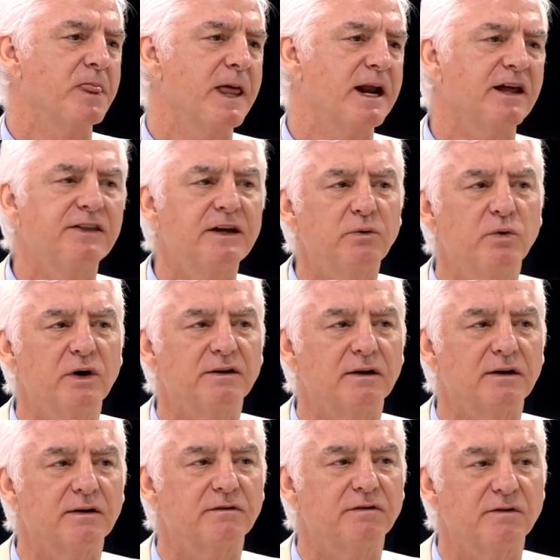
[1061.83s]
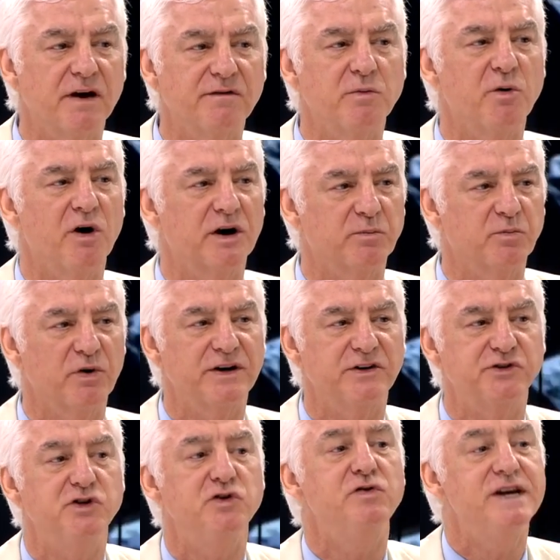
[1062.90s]
And I think what Forevermark
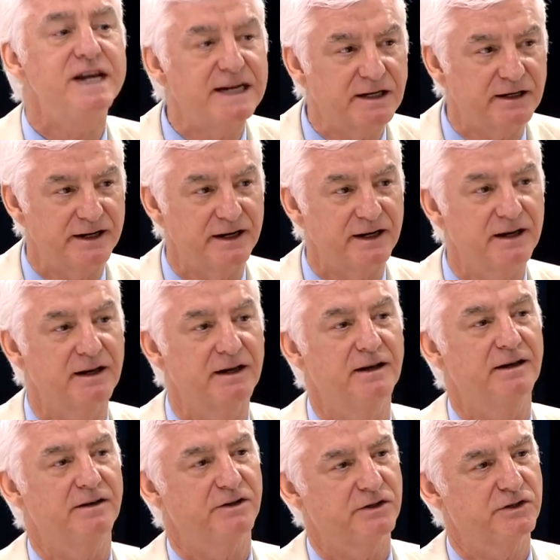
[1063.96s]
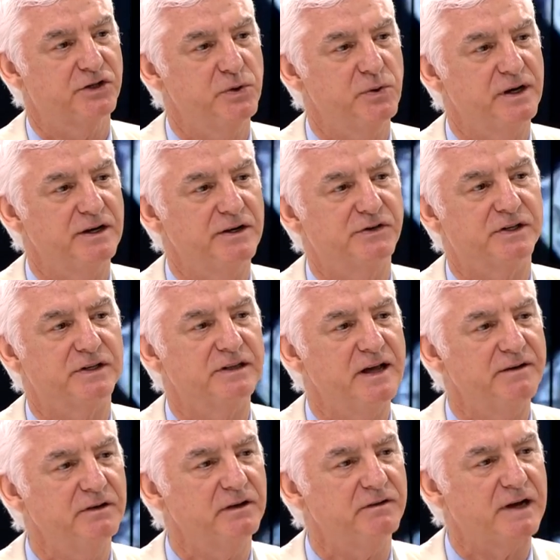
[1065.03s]
brings uniquely to it is the
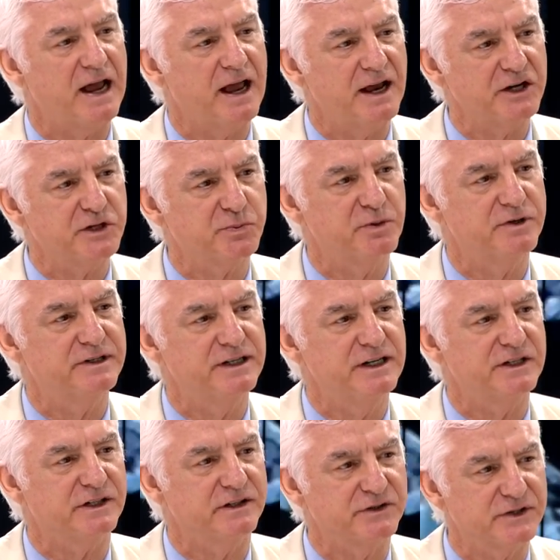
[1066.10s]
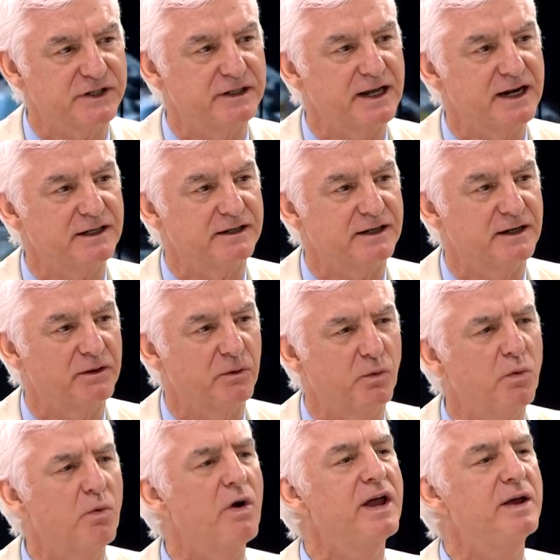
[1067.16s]
level of expertise in selecting
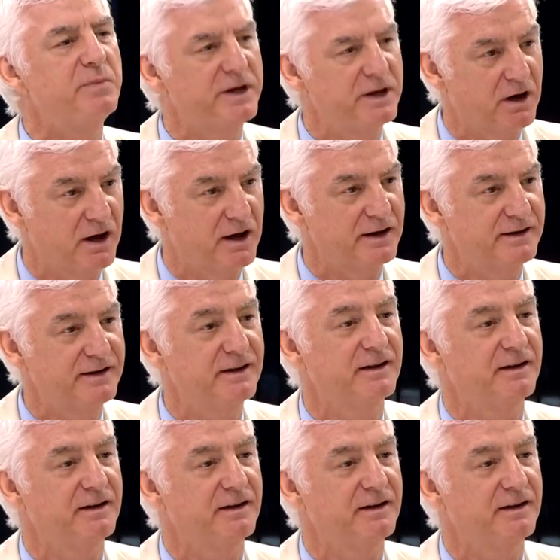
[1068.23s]
way beyond